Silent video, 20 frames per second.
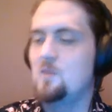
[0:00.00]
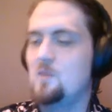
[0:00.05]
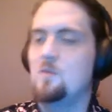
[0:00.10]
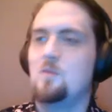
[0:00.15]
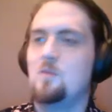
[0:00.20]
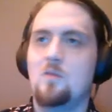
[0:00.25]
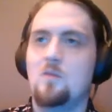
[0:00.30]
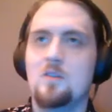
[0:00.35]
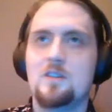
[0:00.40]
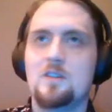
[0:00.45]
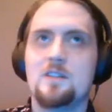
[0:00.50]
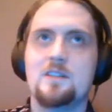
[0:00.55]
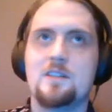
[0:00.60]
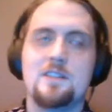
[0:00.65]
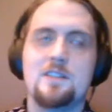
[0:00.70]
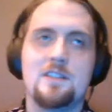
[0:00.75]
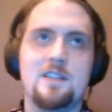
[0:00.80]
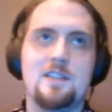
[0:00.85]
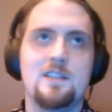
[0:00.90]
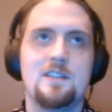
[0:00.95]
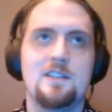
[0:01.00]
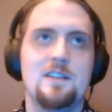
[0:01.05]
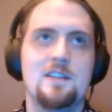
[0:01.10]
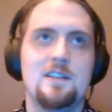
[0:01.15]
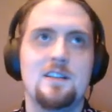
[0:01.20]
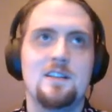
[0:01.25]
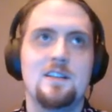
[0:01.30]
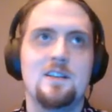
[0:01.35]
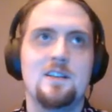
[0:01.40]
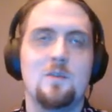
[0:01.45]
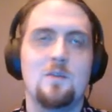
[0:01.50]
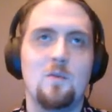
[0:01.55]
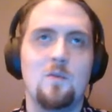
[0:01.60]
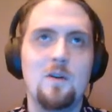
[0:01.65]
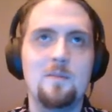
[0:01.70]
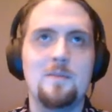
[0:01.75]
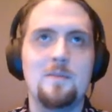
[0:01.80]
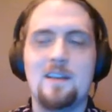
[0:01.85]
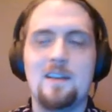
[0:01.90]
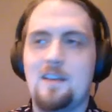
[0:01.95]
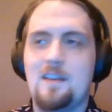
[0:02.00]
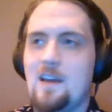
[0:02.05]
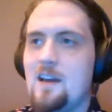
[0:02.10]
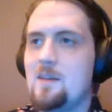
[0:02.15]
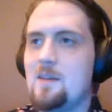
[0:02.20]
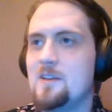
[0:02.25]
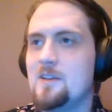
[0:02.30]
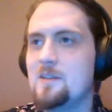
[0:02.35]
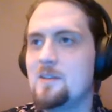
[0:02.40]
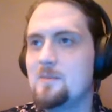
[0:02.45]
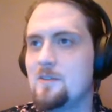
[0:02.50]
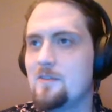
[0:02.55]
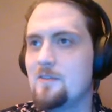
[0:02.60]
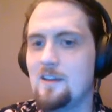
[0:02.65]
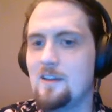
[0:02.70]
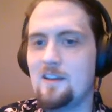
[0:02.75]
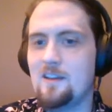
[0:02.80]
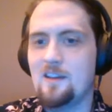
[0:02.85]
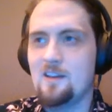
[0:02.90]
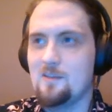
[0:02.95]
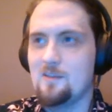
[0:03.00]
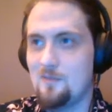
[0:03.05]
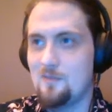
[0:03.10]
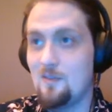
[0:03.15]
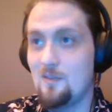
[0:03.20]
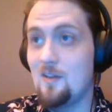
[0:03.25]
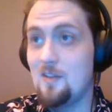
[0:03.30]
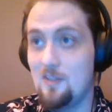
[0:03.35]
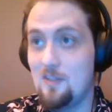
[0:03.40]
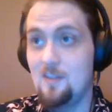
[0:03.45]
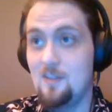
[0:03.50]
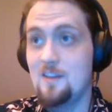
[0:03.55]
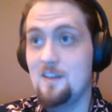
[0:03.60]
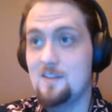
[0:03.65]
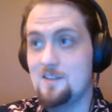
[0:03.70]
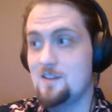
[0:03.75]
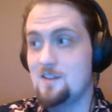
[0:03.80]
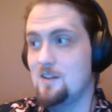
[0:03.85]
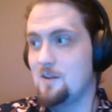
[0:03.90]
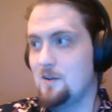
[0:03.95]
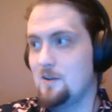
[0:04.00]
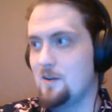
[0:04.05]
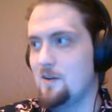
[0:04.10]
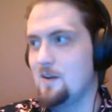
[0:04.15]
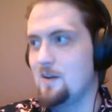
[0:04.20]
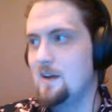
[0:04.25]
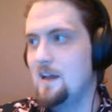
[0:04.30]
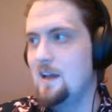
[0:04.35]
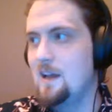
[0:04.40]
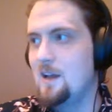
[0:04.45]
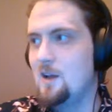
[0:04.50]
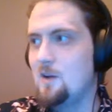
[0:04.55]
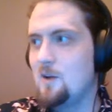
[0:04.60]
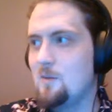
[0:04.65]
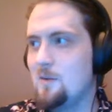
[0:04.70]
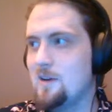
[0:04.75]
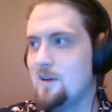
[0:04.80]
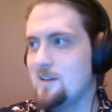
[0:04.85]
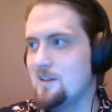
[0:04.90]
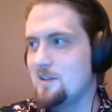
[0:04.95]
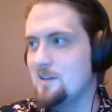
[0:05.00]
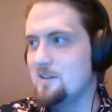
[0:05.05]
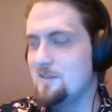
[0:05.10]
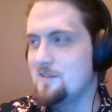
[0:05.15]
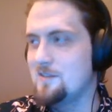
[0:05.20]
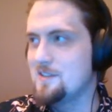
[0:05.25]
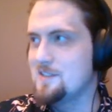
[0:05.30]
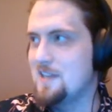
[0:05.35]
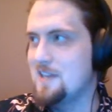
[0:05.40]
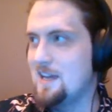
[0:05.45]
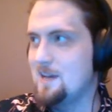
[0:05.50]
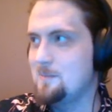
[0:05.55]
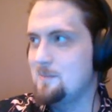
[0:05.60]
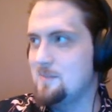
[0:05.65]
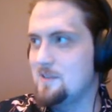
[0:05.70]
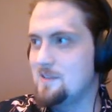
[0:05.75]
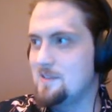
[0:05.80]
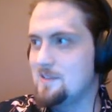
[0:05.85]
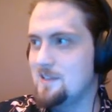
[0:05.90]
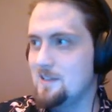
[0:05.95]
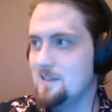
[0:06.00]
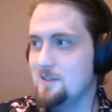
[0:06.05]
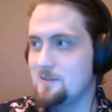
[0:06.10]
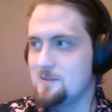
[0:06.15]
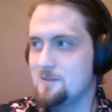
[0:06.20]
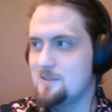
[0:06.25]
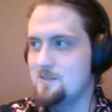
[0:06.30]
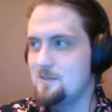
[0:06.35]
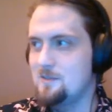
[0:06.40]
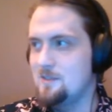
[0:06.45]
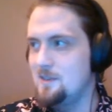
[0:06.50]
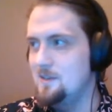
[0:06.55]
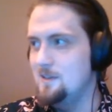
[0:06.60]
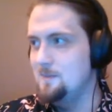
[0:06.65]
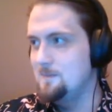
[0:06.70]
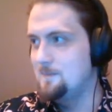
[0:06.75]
my cat might have been thinking of this year while all of this happened. Hello, Suki.